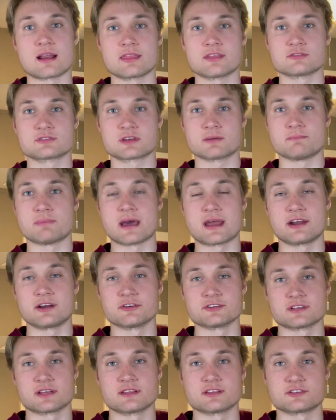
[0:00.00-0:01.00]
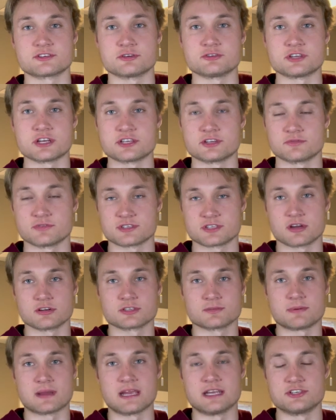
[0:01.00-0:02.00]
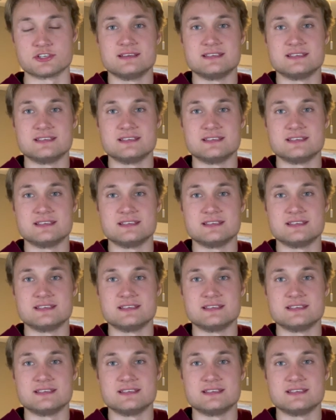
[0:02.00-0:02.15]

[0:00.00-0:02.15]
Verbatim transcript: of those competitors on the search engine results page